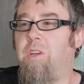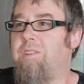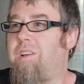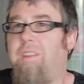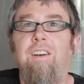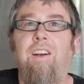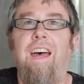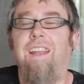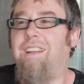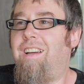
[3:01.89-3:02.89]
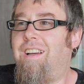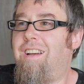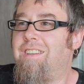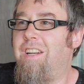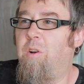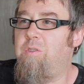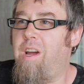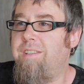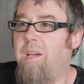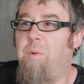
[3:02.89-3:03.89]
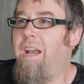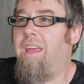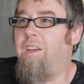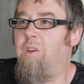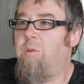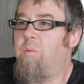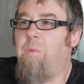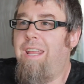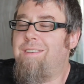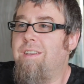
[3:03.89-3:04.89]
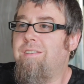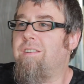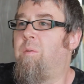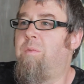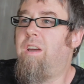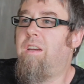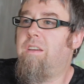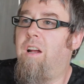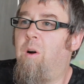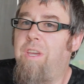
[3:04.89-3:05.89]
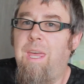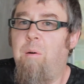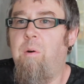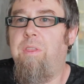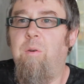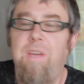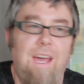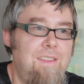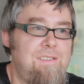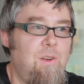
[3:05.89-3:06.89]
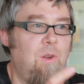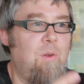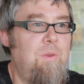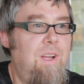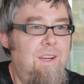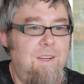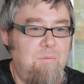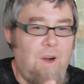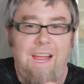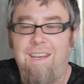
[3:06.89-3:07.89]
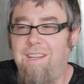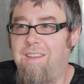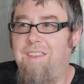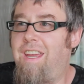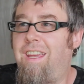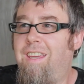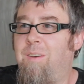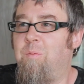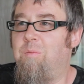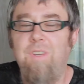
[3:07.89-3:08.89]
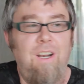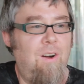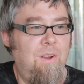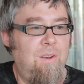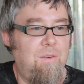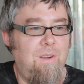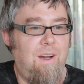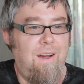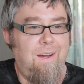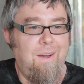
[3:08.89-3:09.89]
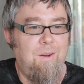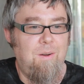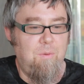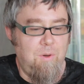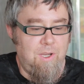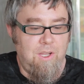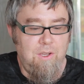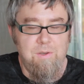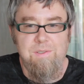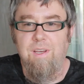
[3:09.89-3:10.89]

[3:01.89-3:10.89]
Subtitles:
on the internet, transact money, a new money system, and we came up with it. We had this whole branded thing, and we were going to use